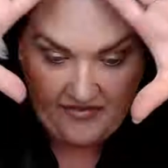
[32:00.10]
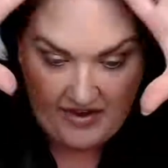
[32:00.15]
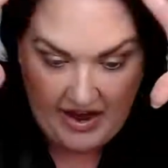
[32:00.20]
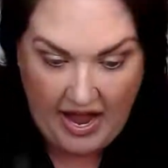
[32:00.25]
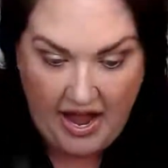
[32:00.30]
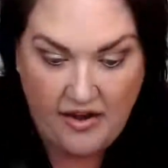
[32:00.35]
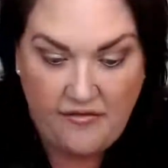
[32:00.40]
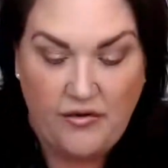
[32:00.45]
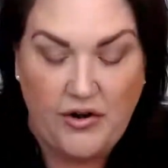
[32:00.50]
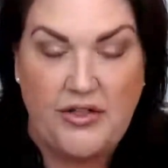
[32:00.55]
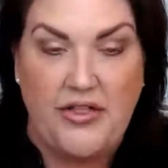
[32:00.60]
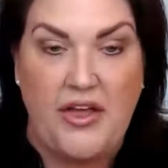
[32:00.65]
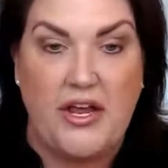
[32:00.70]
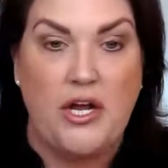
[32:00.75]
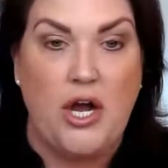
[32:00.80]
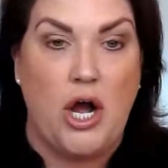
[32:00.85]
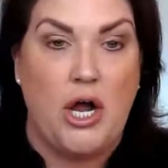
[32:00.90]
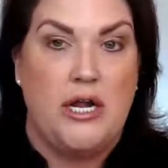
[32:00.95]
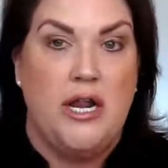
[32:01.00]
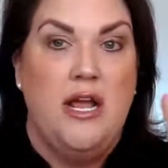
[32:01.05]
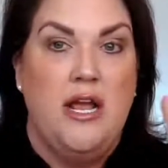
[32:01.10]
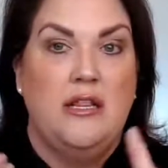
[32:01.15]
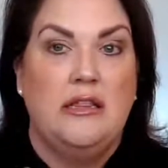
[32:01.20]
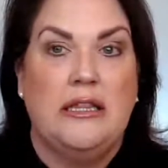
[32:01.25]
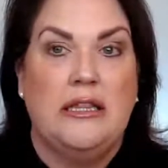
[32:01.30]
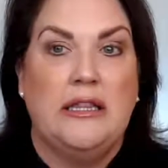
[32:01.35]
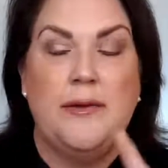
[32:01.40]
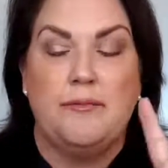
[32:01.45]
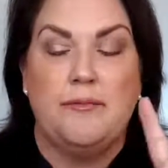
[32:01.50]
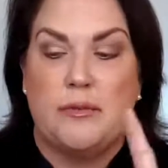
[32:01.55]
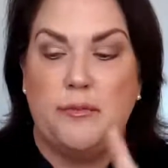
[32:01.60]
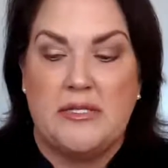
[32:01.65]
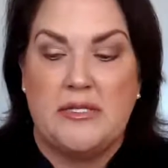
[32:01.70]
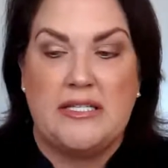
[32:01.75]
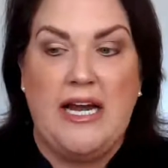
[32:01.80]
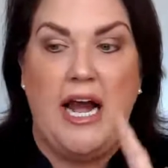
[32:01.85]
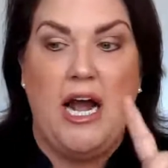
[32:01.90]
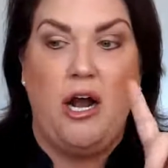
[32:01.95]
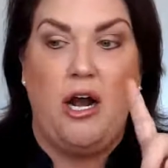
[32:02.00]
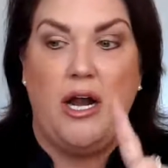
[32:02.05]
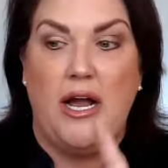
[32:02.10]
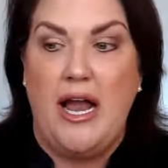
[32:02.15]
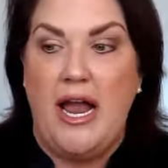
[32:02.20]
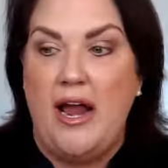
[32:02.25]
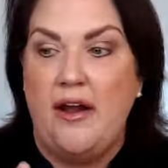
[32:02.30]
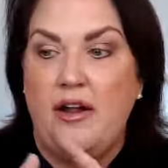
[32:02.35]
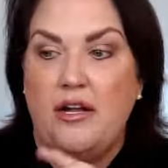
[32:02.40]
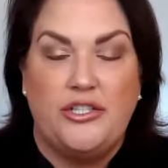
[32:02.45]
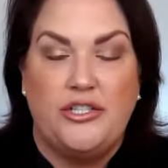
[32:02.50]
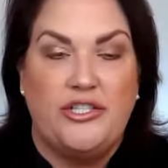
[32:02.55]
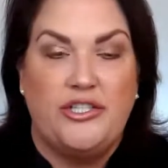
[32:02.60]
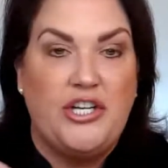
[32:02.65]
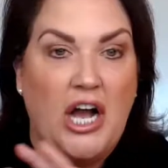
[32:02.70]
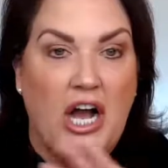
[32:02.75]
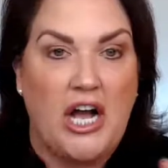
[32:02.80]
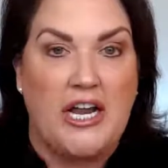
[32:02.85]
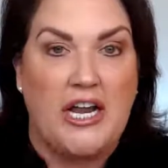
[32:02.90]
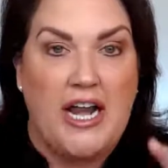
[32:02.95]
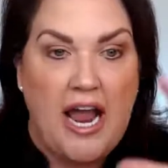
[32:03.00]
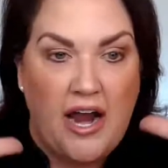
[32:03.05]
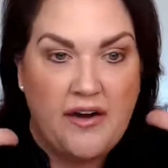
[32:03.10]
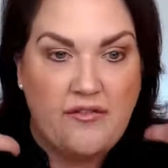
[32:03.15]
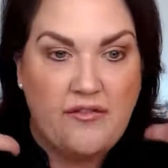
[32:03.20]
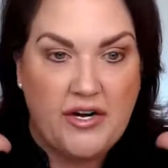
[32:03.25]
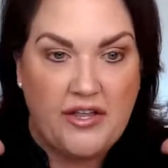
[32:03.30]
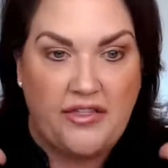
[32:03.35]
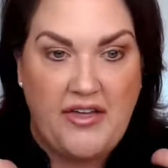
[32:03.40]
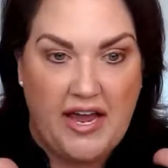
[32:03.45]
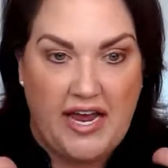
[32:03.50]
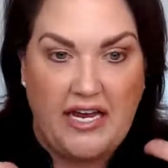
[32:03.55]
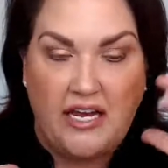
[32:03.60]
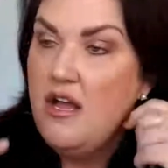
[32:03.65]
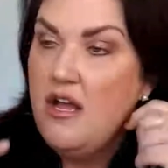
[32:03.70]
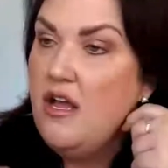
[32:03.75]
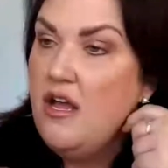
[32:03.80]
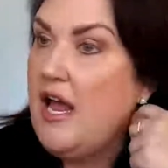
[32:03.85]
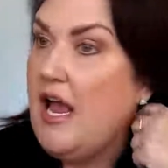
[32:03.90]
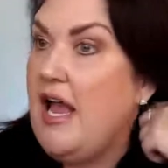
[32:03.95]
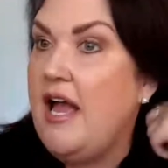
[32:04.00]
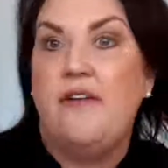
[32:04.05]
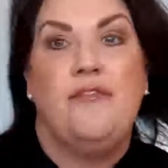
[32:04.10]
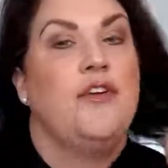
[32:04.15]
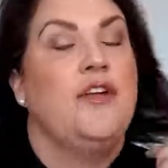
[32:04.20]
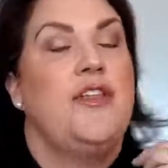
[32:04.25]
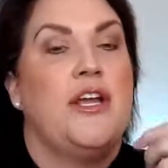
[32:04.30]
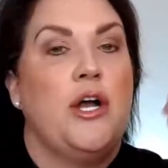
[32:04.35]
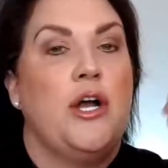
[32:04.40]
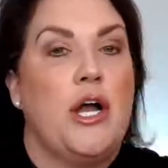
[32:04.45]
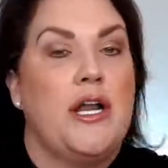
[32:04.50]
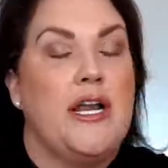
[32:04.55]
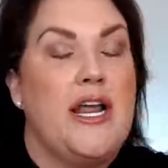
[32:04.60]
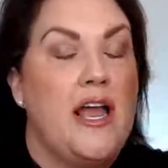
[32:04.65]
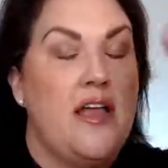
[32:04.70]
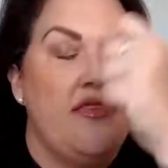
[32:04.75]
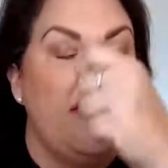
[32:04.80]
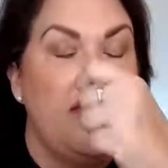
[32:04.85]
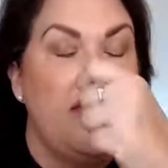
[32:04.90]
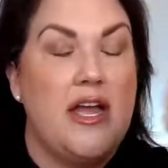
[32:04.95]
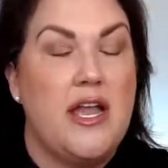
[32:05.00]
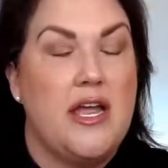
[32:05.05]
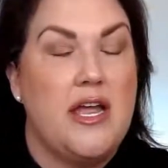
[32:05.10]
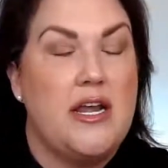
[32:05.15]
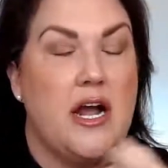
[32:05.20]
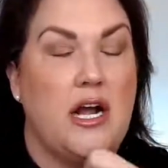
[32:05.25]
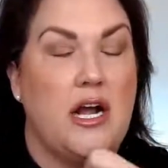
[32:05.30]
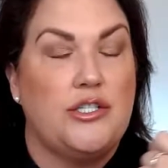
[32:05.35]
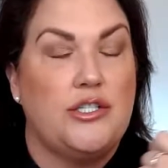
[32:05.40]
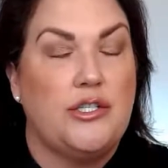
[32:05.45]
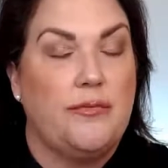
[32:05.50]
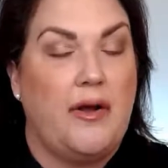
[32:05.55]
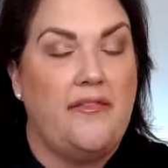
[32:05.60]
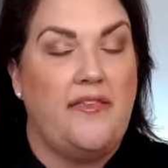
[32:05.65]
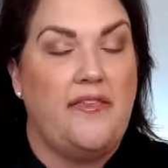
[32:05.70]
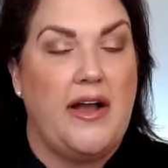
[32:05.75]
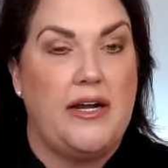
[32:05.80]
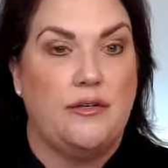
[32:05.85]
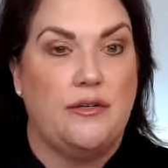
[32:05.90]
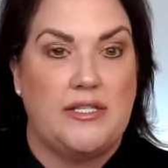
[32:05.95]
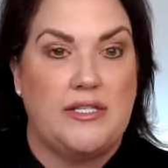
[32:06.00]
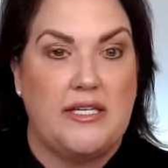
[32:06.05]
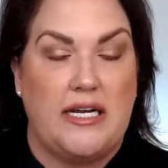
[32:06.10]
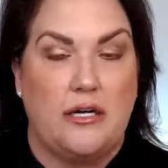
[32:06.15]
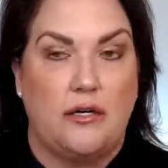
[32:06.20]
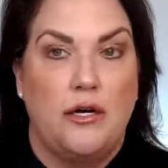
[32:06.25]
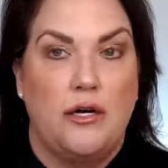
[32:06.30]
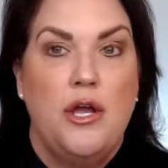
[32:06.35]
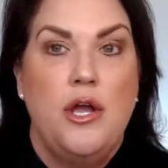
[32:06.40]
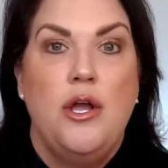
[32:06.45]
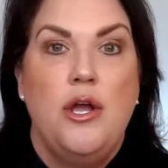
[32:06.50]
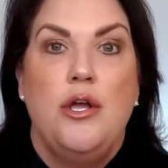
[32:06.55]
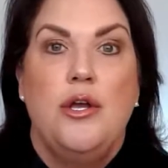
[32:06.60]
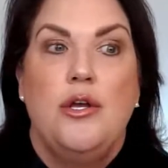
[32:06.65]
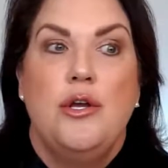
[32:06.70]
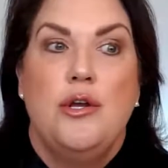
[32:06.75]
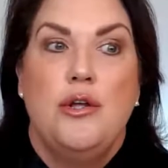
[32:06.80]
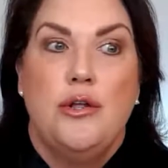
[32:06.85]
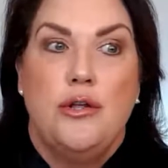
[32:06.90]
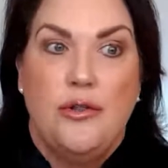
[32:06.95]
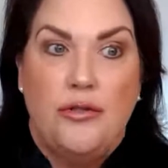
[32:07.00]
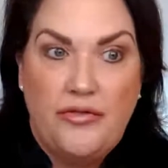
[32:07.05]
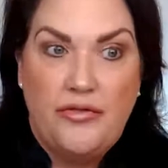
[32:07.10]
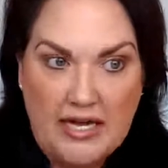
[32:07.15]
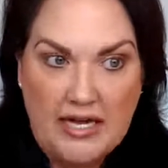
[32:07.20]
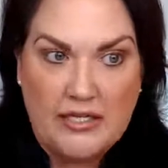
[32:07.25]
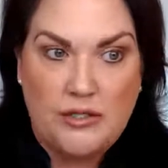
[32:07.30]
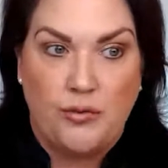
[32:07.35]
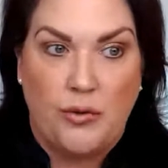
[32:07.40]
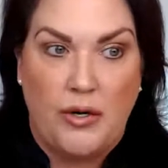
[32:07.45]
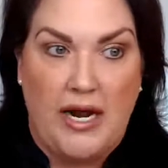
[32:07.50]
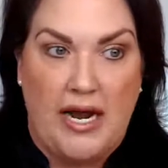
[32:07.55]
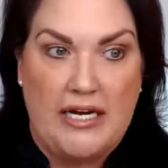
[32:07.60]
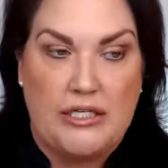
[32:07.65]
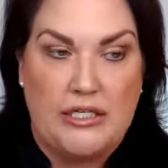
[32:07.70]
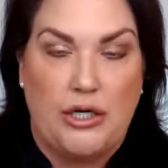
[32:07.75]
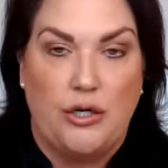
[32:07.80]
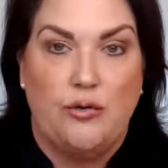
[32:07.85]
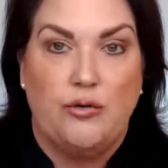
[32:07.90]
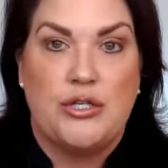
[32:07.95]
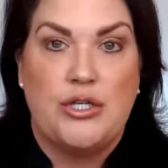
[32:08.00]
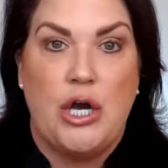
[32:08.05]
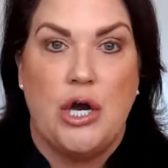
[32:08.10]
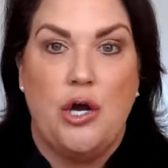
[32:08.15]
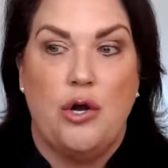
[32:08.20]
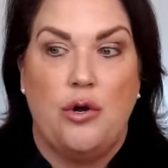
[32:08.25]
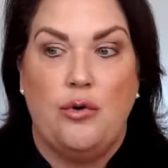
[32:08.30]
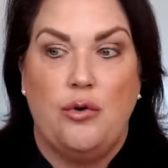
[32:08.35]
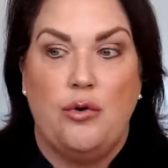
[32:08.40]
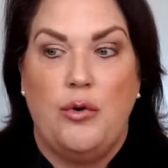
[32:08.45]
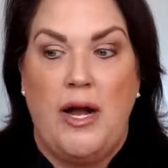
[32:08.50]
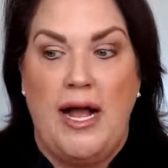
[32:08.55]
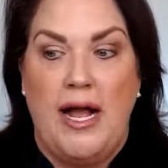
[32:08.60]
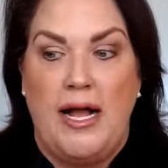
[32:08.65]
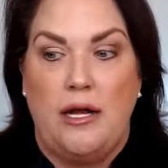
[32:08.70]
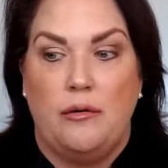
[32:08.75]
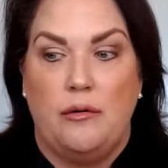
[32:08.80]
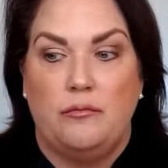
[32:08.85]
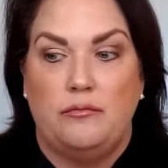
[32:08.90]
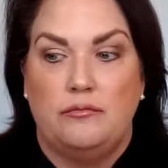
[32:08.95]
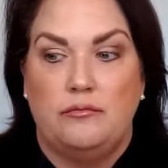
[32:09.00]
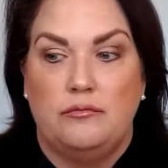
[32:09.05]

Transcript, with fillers: everything on lips, mascara, e- done, everything, everything on, and then I'll do my final seal. That's what I do. So, um,